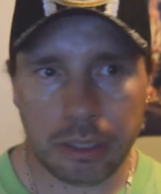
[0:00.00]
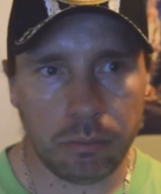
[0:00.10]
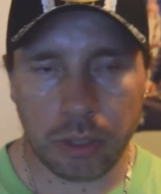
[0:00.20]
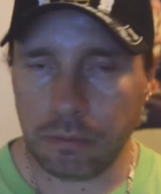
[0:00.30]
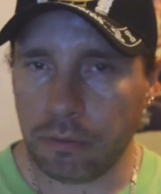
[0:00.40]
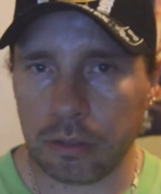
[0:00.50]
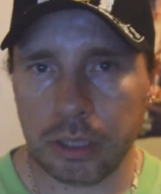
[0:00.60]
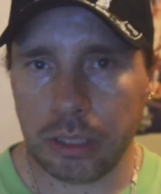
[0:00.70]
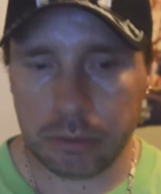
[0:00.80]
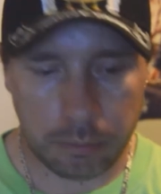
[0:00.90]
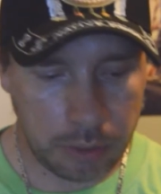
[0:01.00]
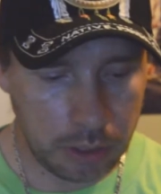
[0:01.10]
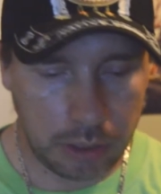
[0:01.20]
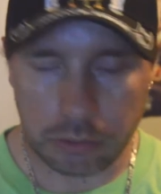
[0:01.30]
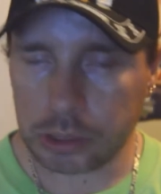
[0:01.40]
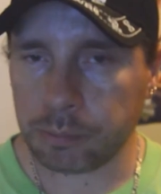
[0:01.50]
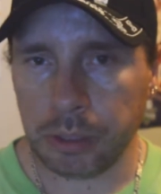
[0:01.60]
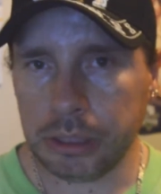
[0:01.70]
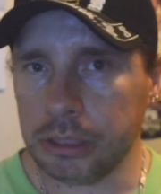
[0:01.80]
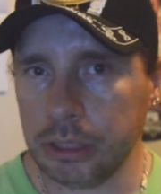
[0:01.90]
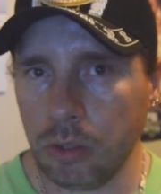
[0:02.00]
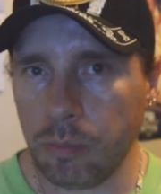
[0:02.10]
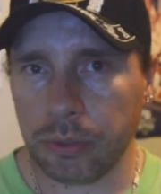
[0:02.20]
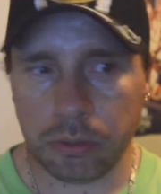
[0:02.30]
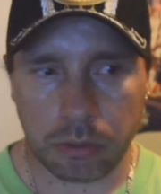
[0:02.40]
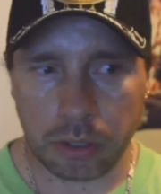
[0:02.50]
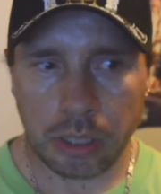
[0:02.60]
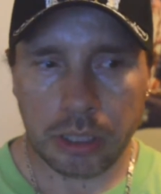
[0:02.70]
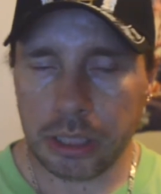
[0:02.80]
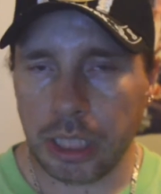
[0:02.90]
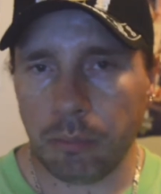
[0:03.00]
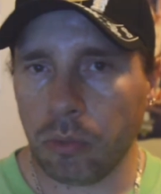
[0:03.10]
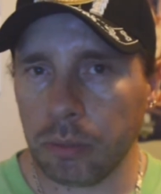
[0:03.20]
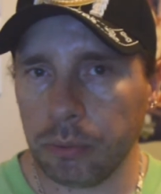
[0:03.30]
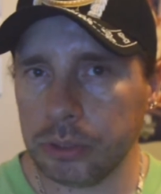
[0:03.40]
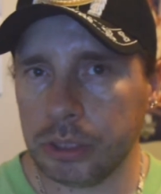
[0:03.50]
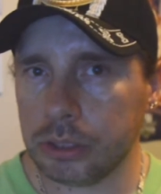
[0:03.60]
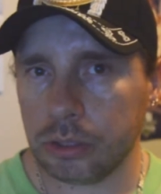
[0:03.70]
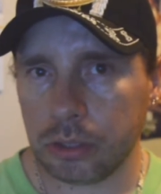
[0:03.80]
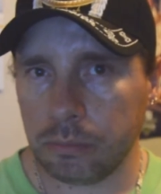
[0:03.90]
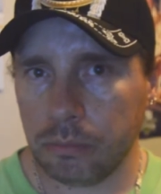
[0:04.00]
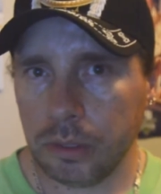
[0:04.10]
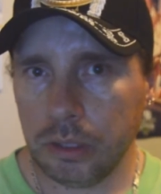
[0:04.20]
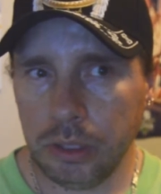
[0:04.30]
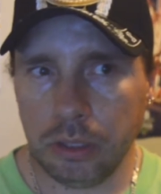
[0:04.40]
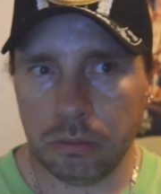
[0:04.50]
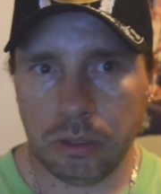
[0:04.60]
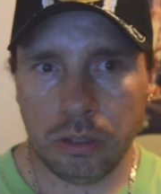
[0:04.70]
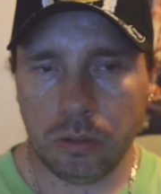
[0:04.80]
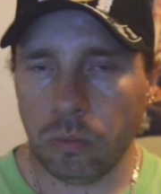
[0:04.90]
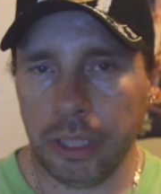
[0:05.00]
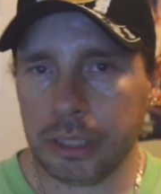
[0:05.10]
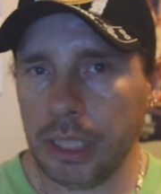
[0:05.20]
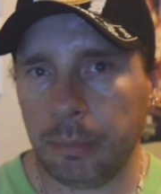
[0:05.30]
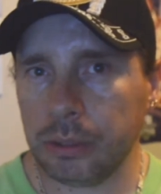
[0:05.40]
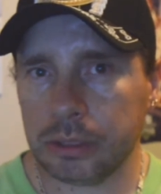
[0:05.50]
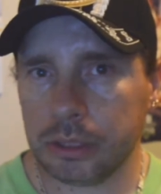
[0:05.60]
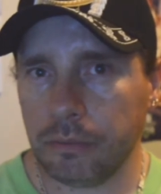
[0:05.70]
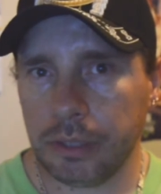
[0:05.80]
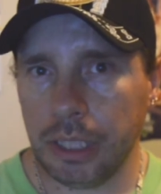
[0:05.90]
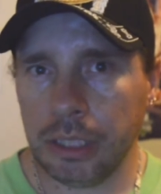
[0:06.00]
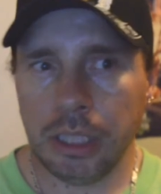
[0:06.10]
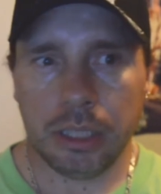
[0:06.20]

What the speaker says: I didn't want to fall down and split this thing open or get more bruises or wake neighbors and stuff like that.